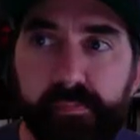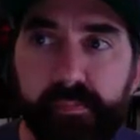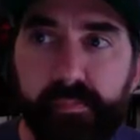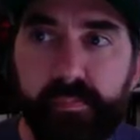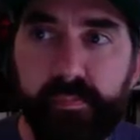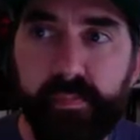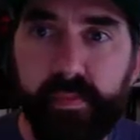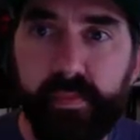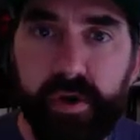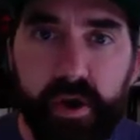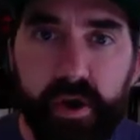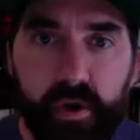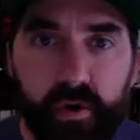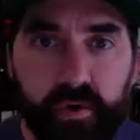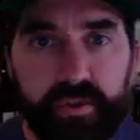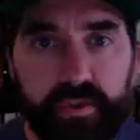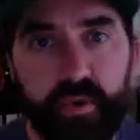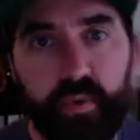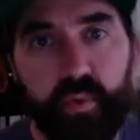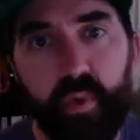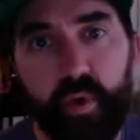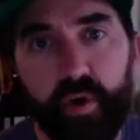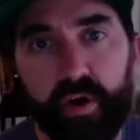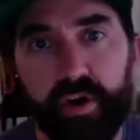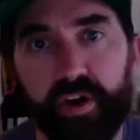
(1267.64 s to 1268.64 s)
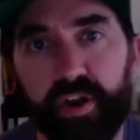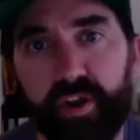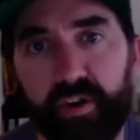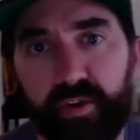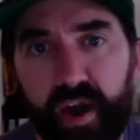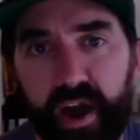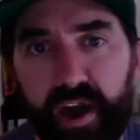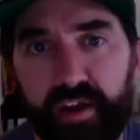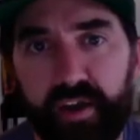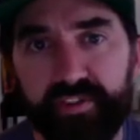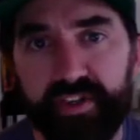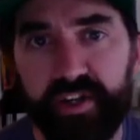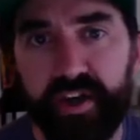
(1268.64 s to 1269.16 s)
know the work you
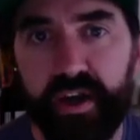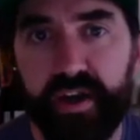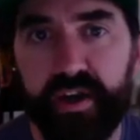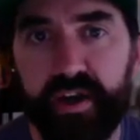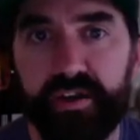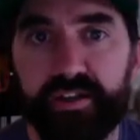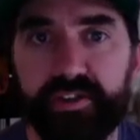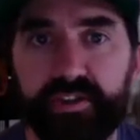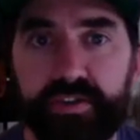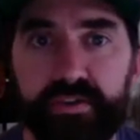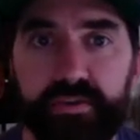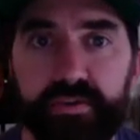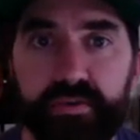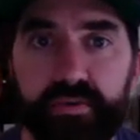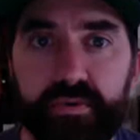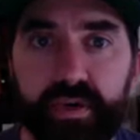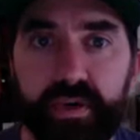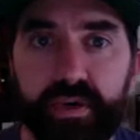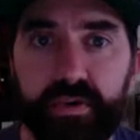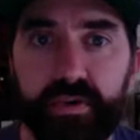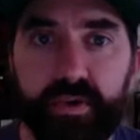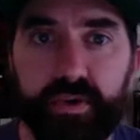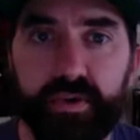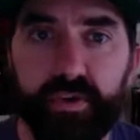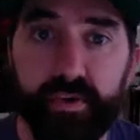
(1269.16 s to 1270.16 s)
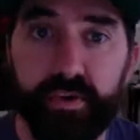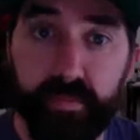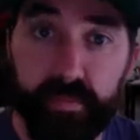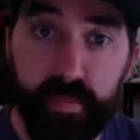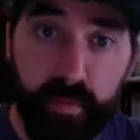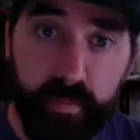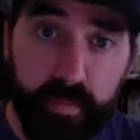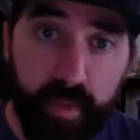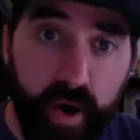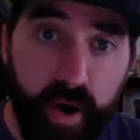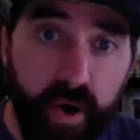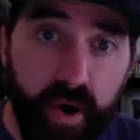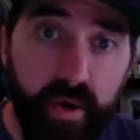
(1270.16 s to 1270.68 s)
have to kind of do in order to
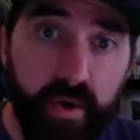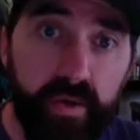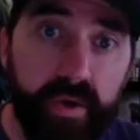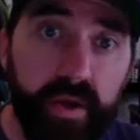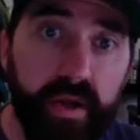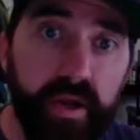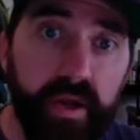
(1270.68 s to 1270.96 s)
promote.